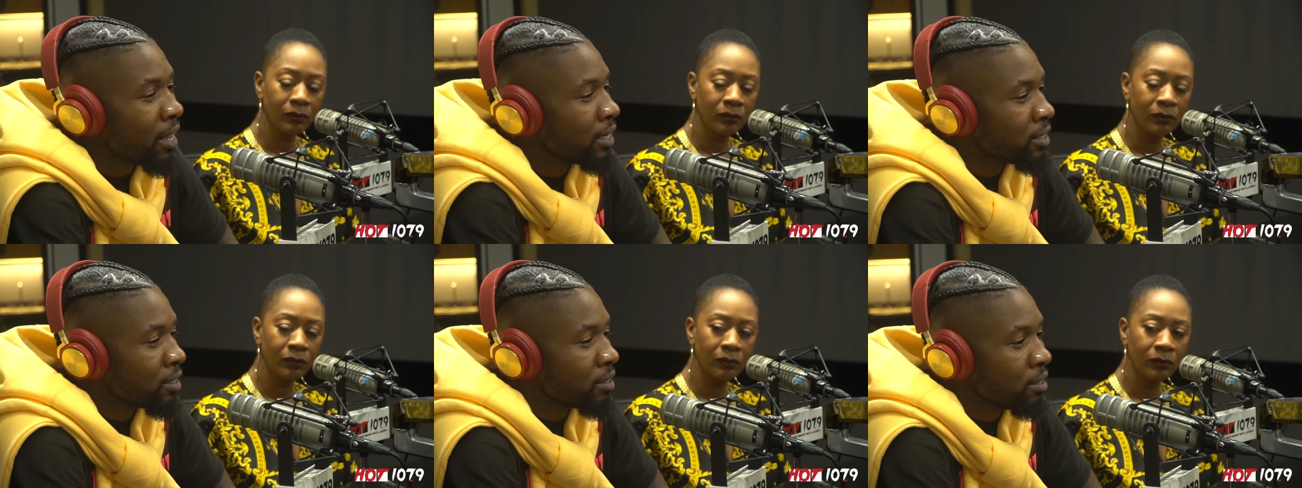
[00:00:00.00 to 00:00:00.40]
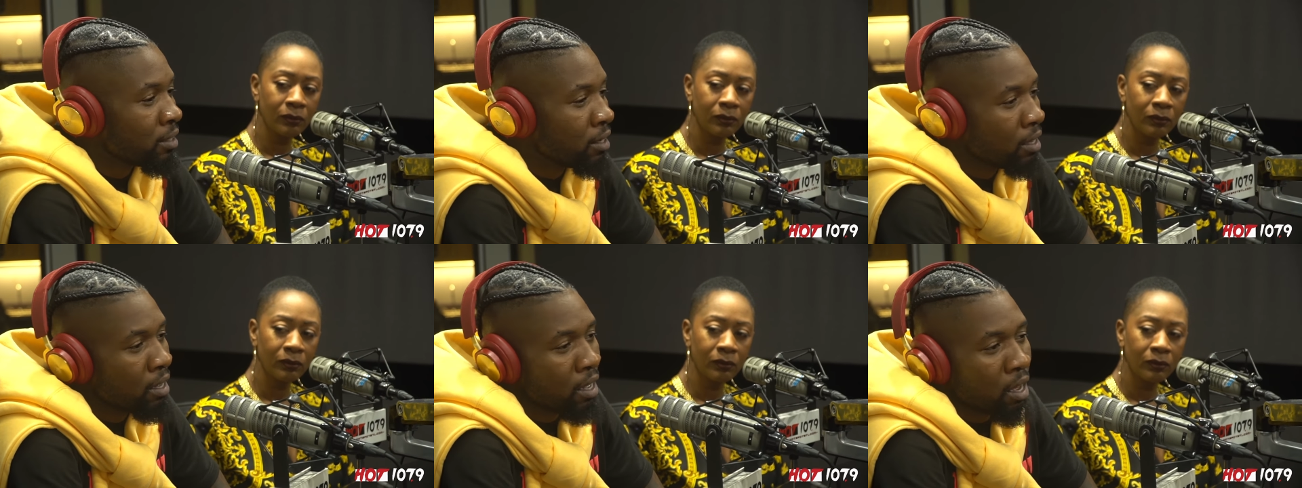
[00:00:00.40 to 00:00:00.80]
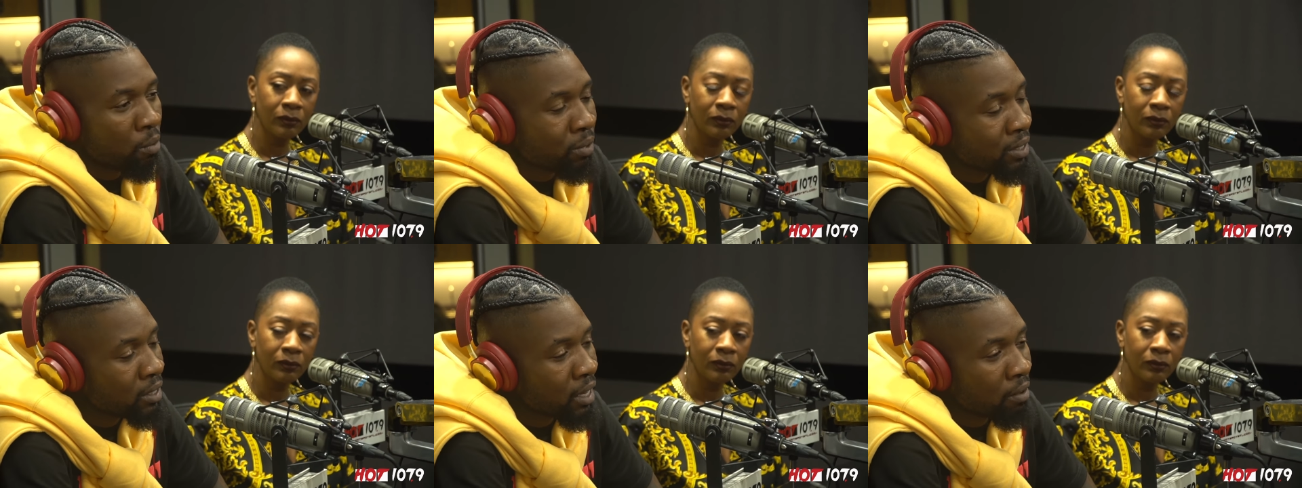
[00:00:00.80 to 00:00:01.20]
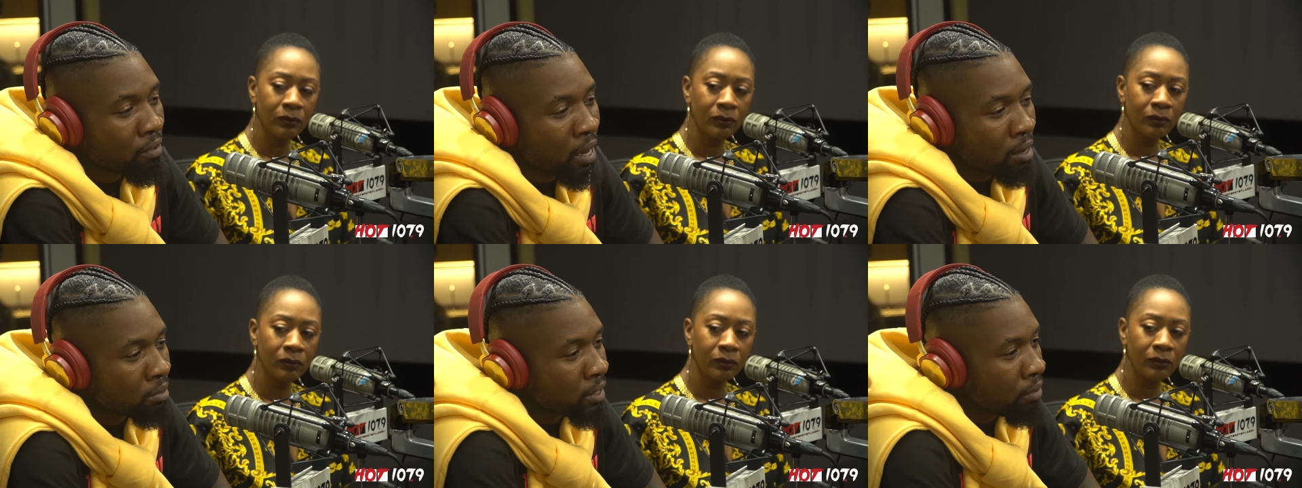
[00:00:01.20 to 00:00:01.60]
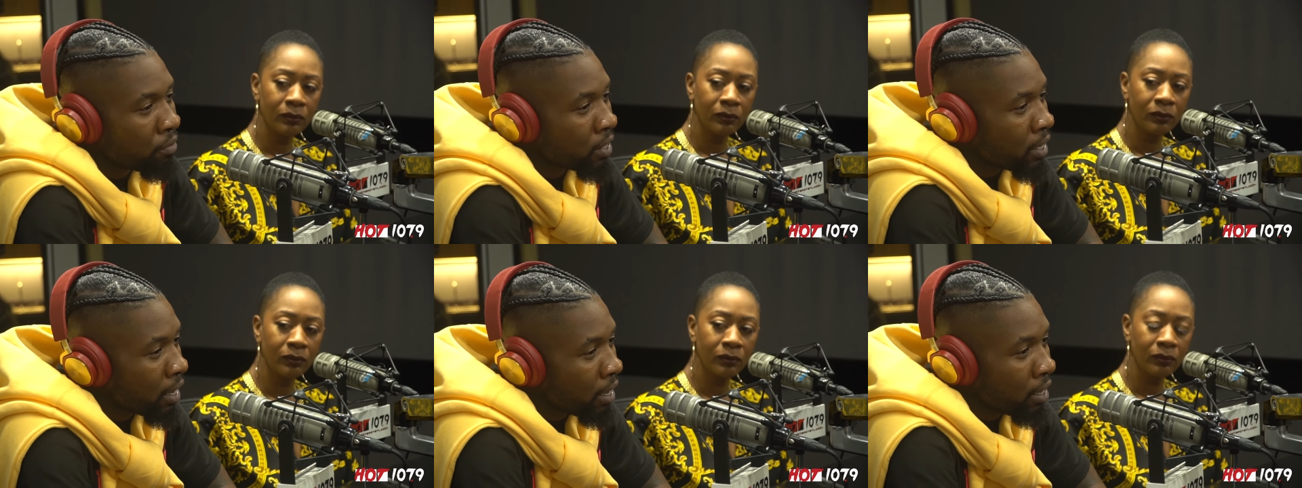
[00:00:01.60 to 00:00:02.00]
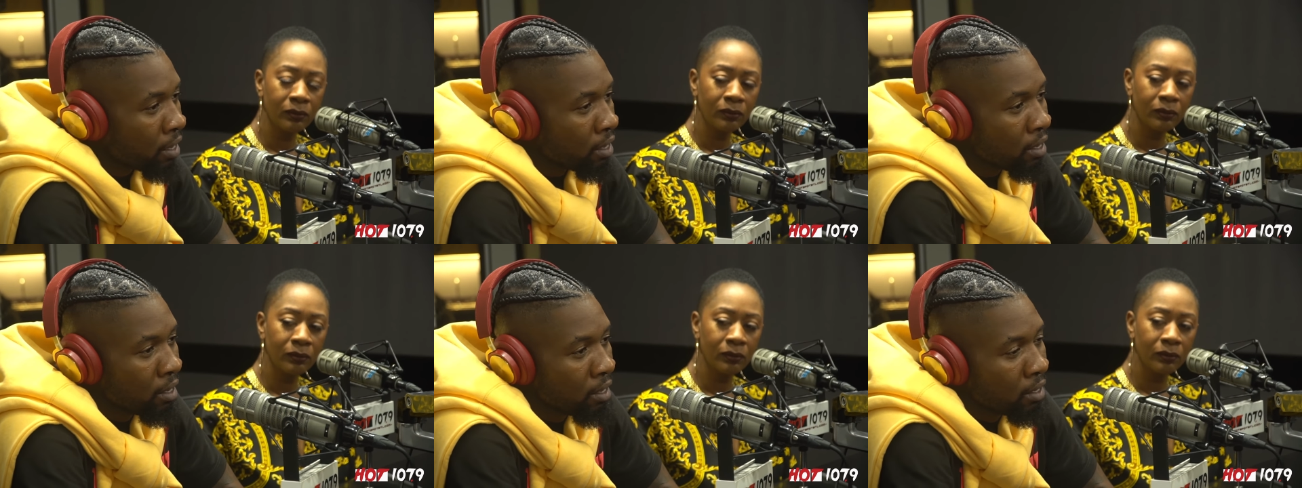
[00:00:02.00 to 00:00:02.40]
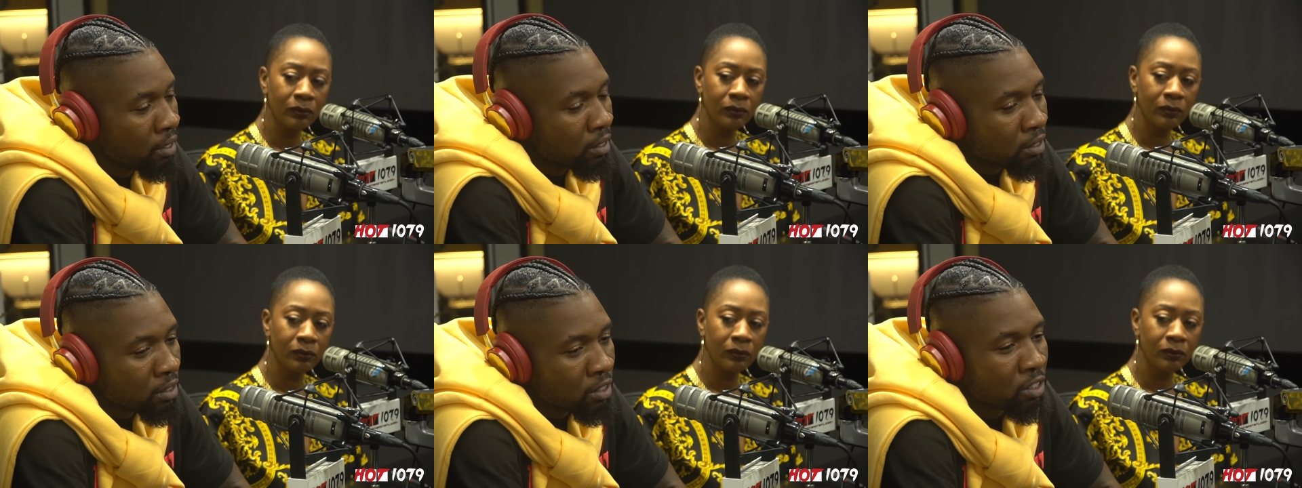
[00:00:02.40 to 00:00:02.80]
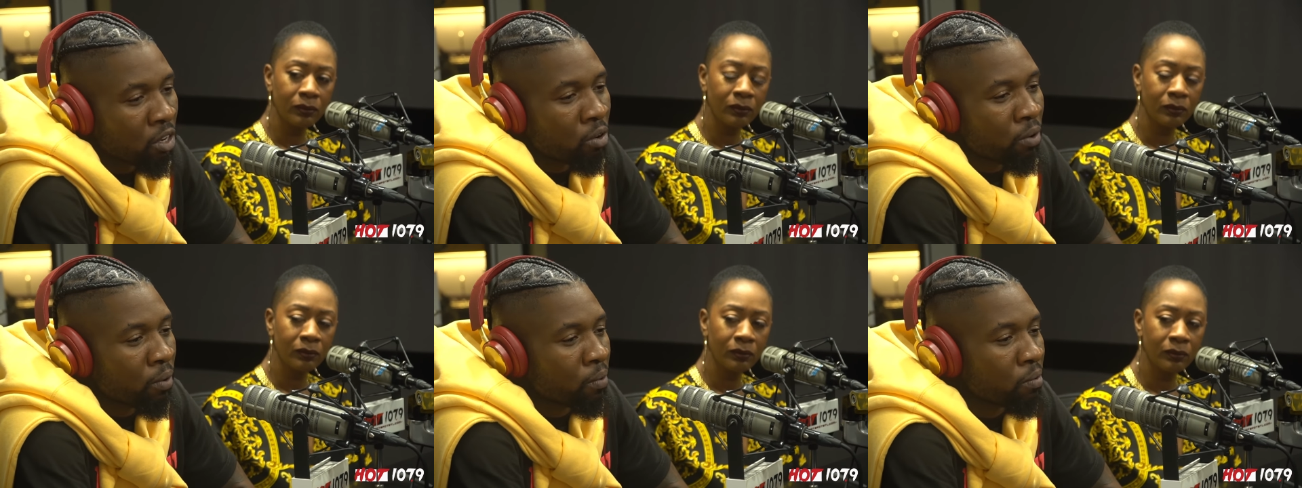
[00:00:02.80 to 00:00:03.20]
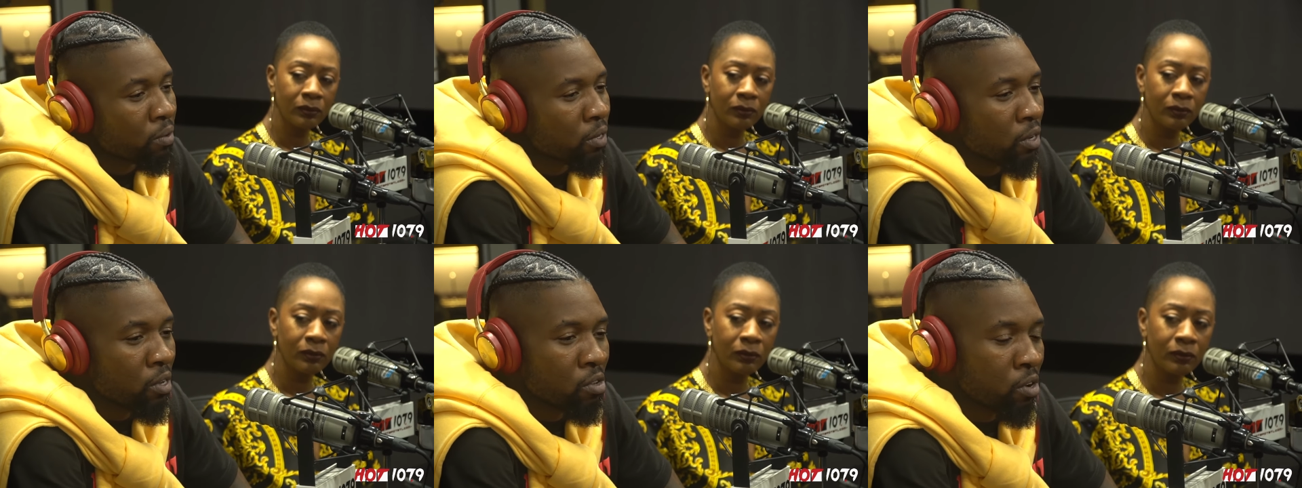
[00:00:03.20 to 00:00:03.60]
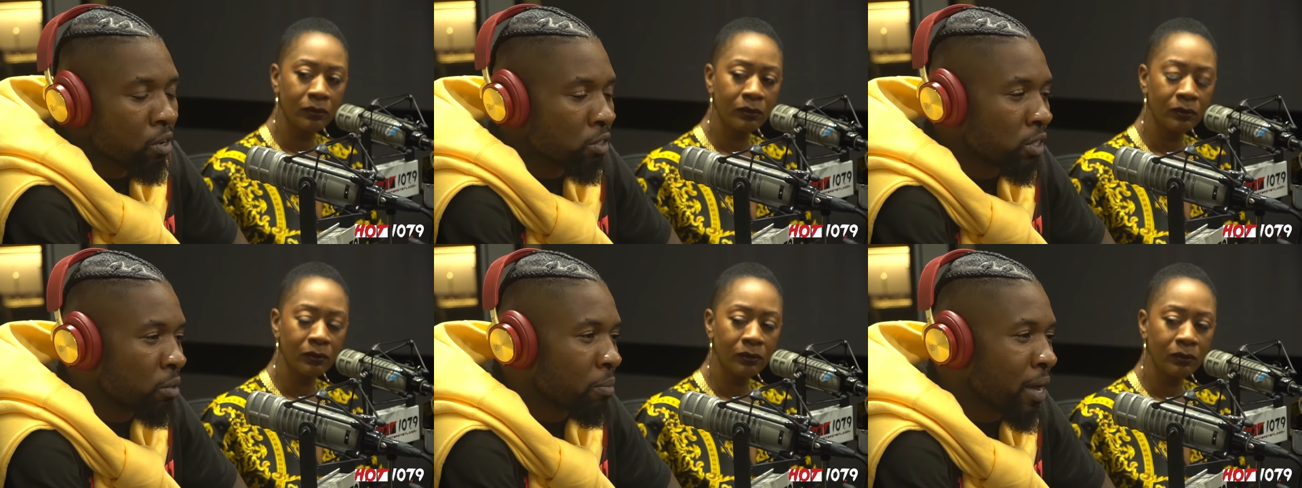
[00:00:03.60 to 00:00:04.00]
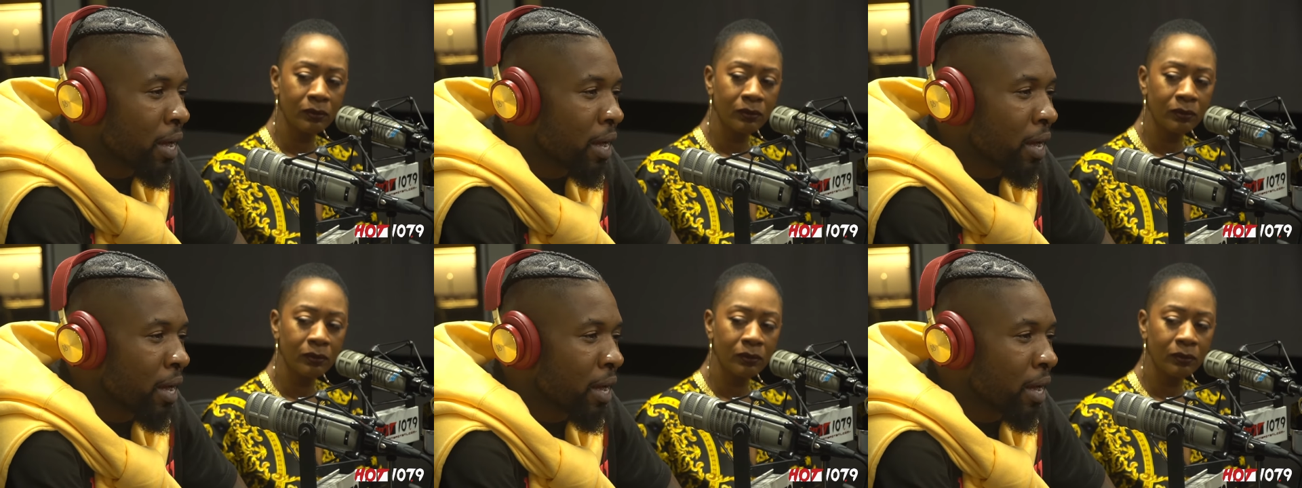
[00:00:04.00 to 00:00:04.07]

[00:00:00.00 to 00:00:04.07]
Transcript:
Speaker 1: the nation, and we save lives every day. So you know, to